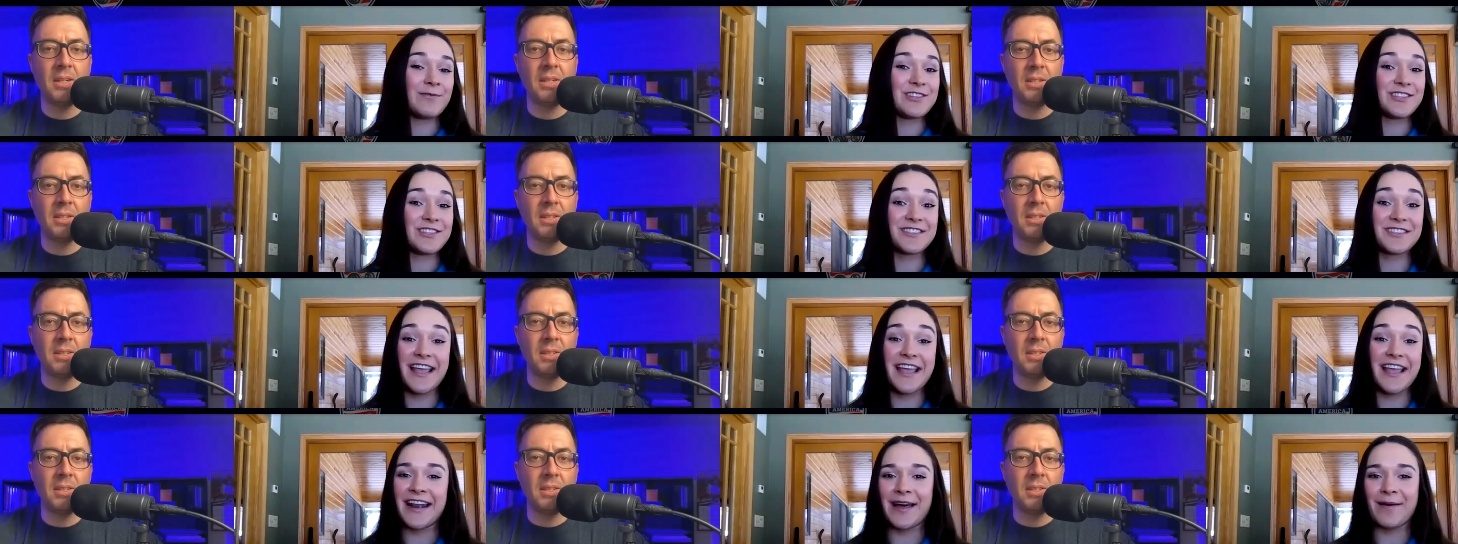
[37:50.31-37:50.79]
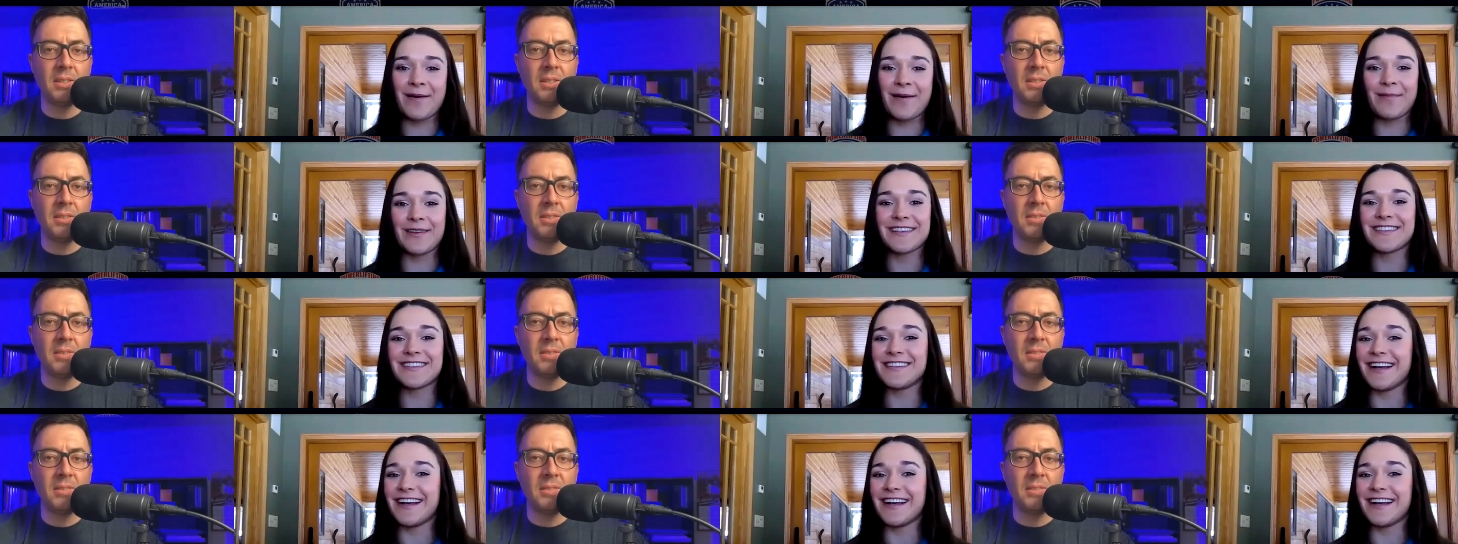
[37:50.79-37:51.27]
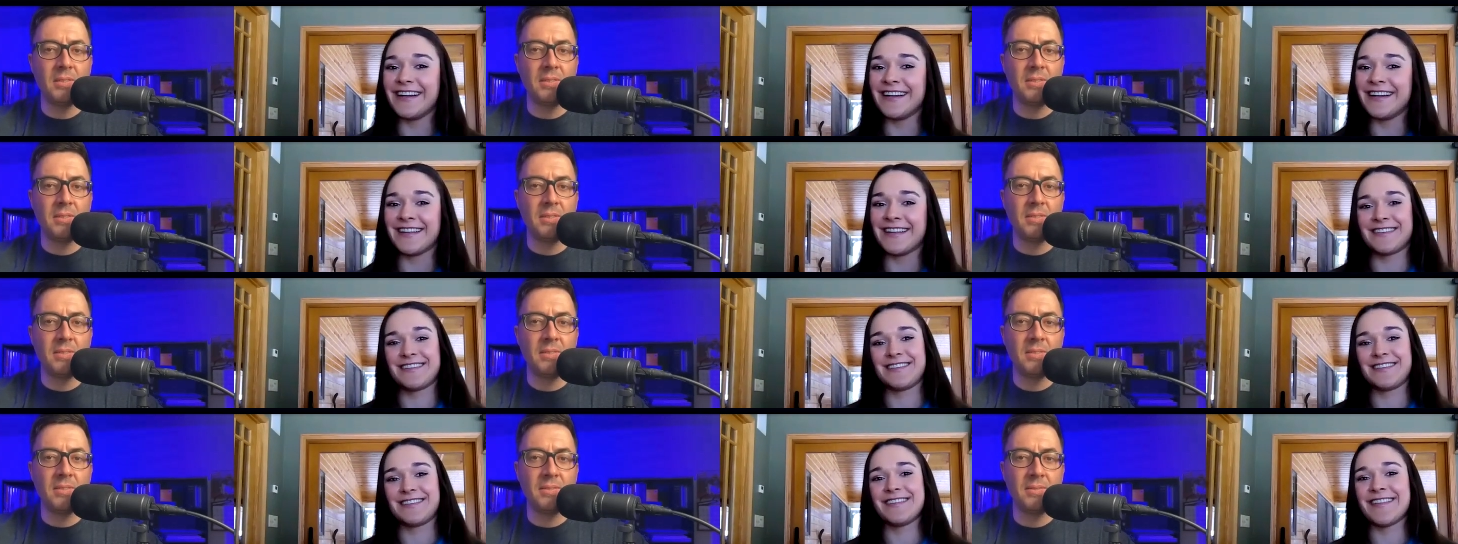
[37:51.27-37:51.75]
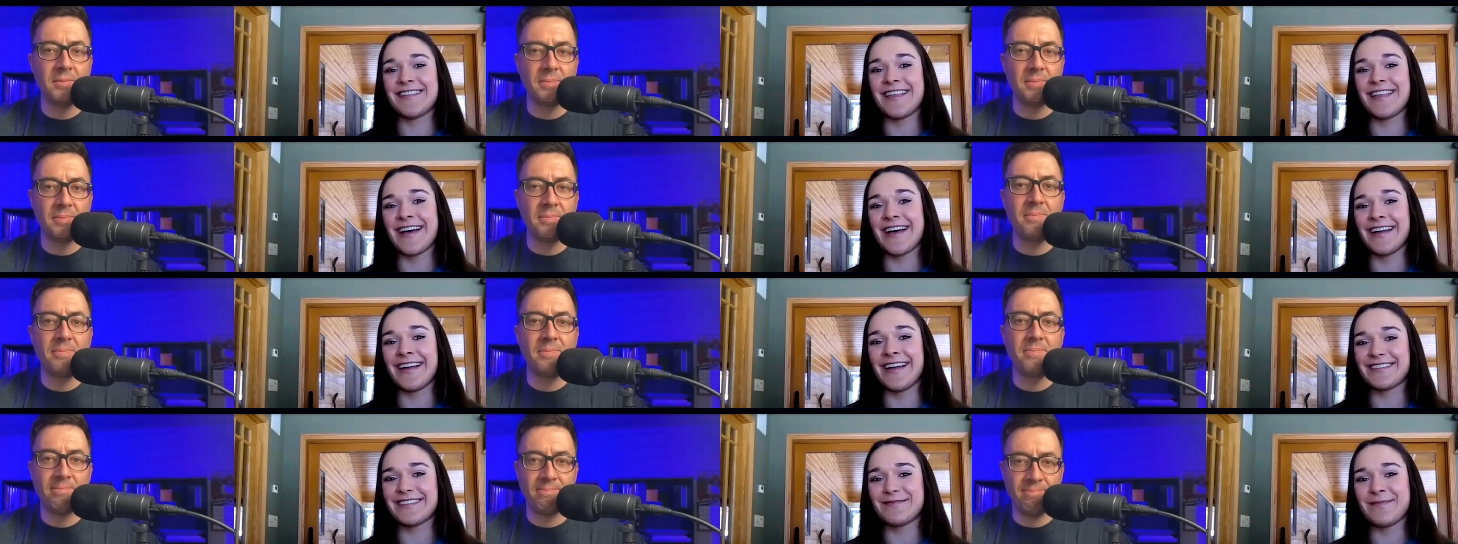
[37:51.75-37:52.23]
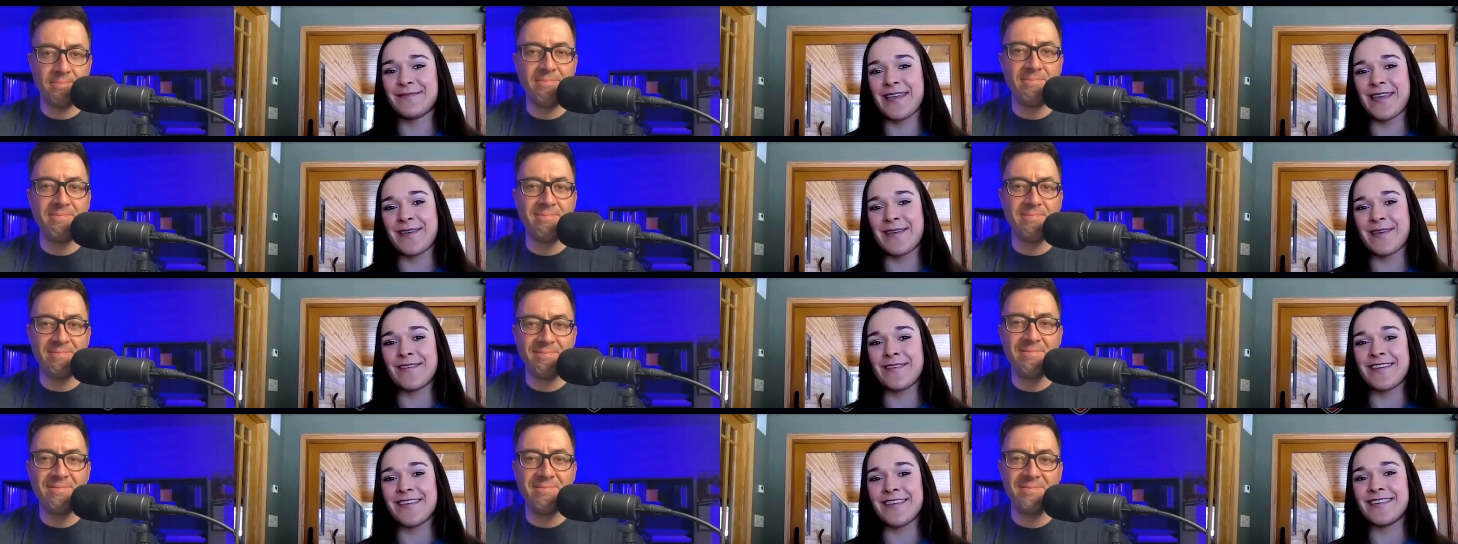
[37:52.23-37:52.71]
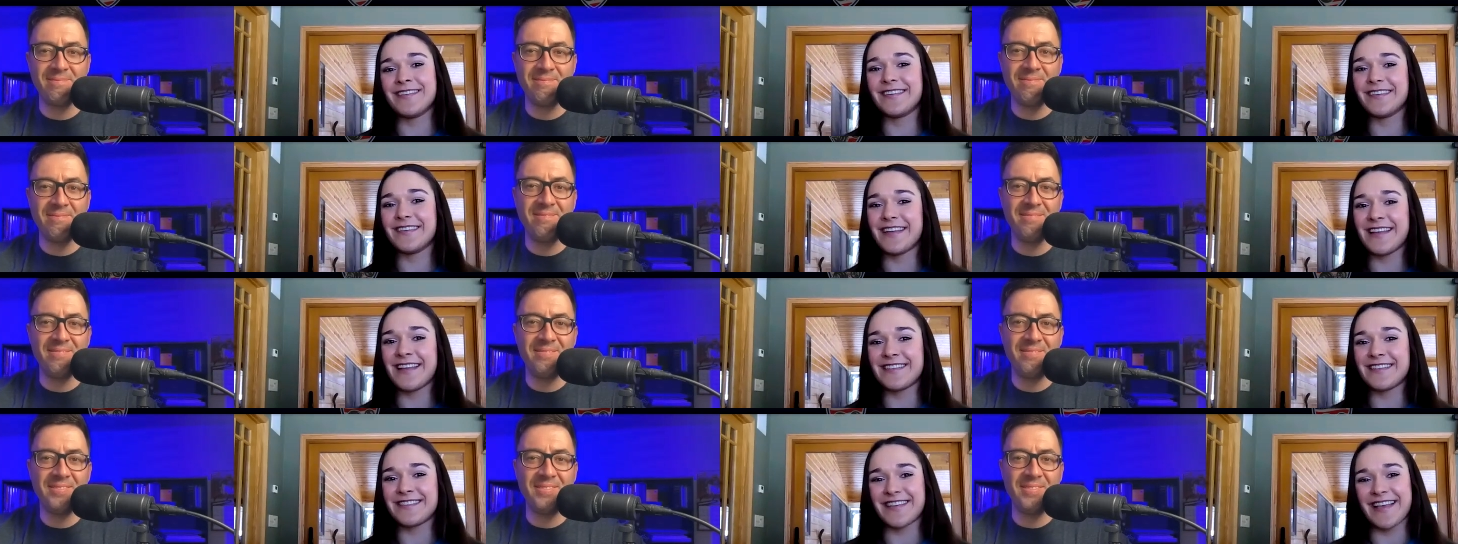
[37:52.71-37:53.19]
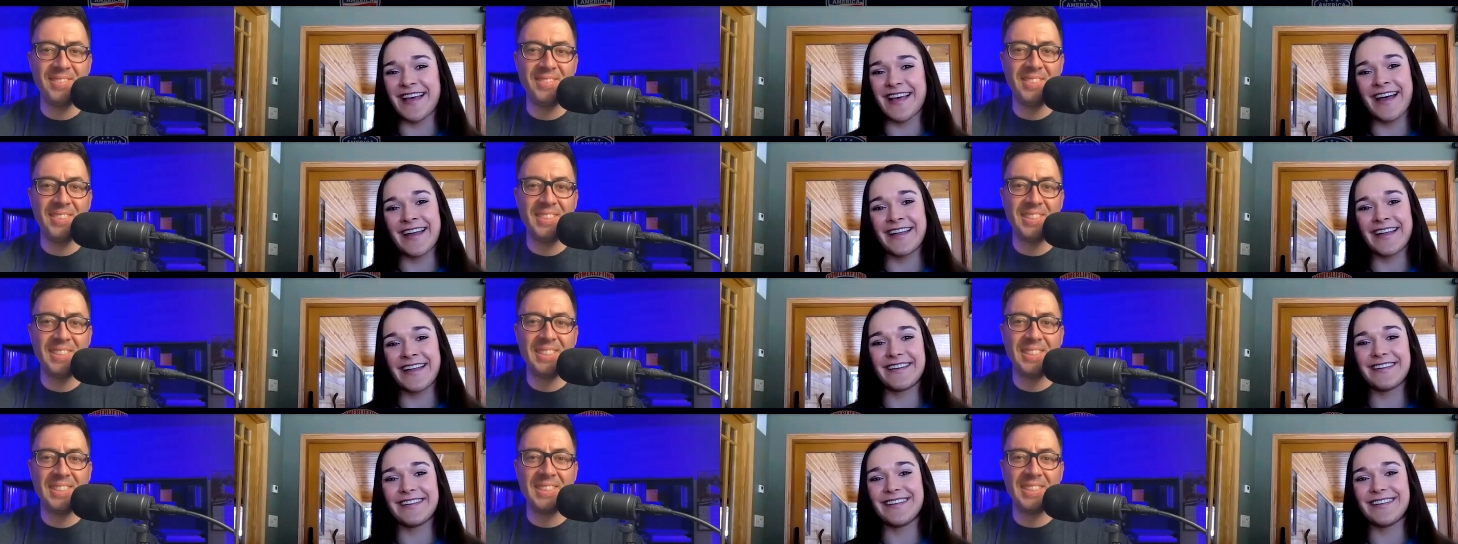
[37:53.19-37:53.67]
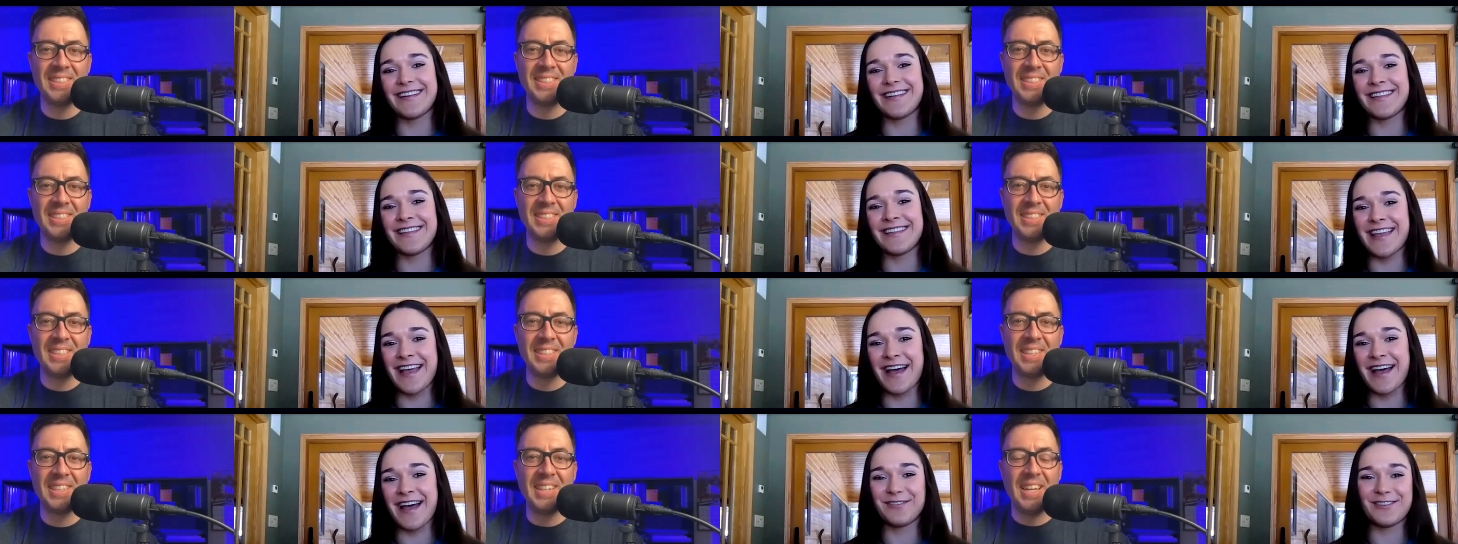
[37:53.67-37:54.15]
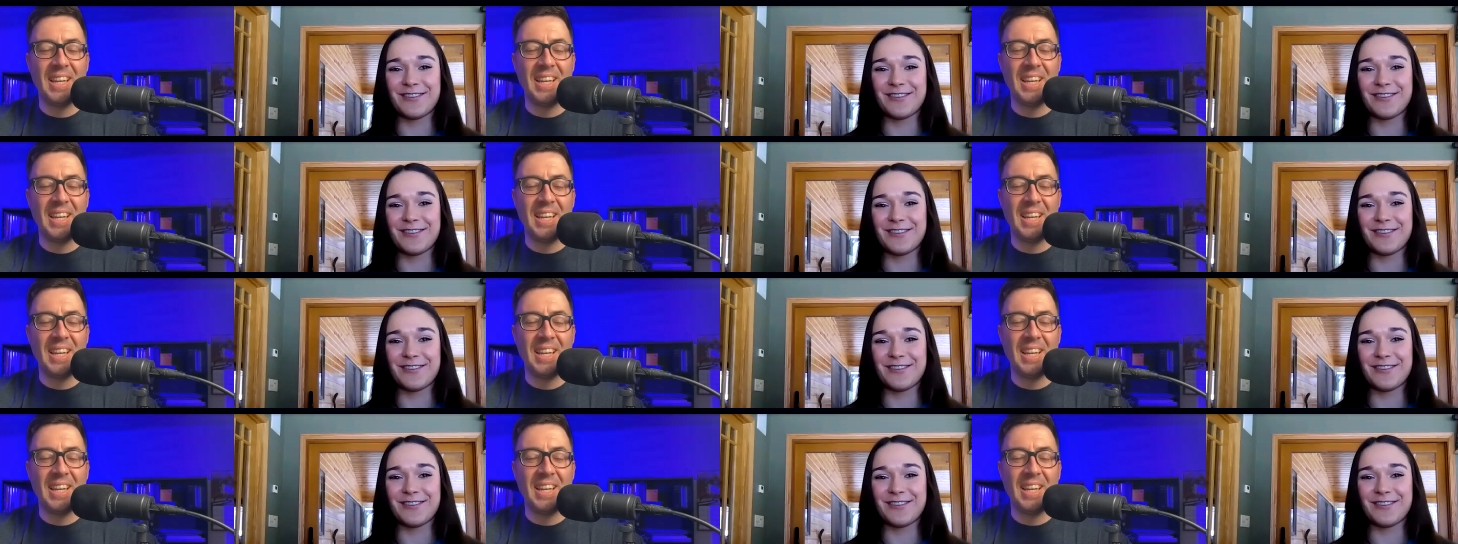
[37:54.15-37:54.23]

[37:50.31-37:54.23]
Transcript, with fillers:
Speaker 1: i'm just saying i'm excited that maybe it's at in the